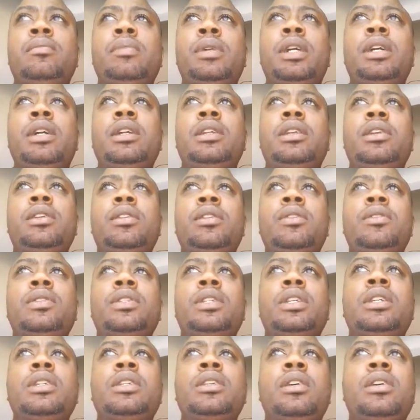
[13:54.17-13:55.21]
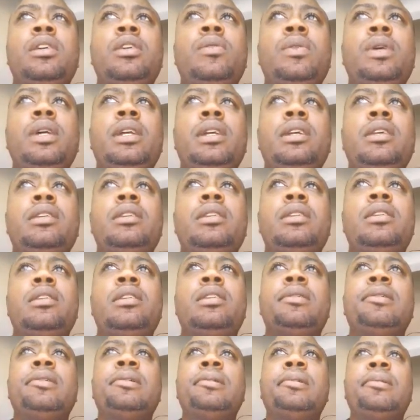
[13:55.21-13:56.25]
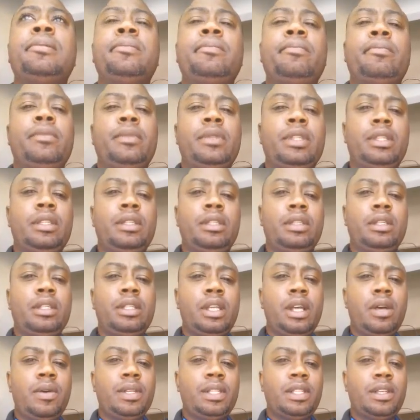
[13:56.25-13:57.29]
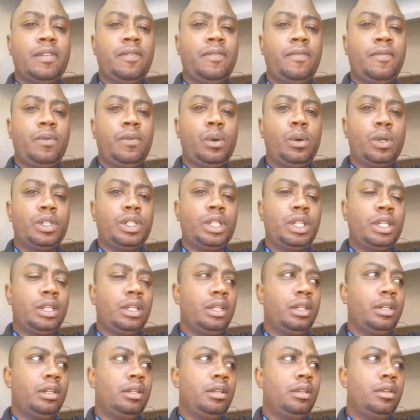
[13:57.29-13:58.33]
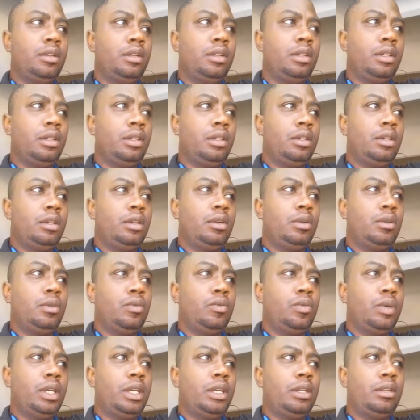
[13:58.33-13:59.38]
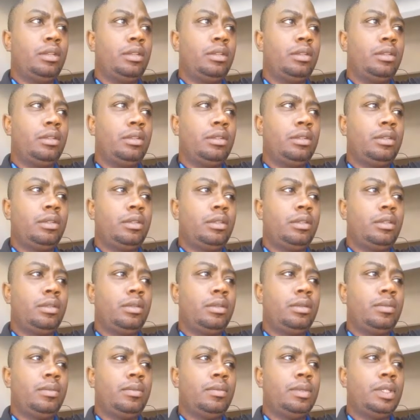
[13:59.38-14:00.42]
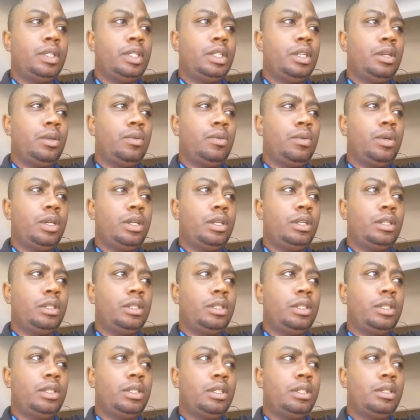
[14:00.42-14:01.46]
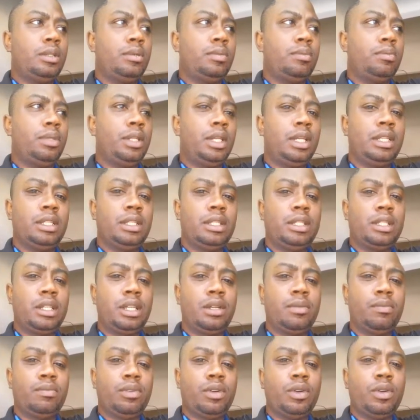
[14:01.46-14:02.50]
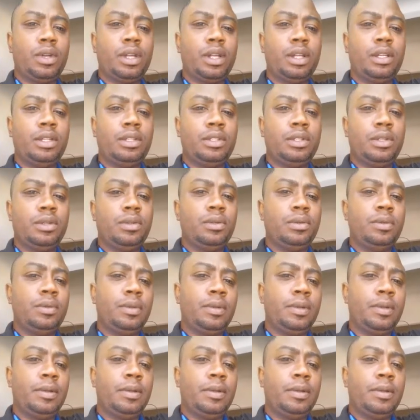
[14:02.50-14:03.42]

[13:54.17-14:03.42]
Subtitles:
But, you know, it's always unfortunate when someone's place is getting broken into.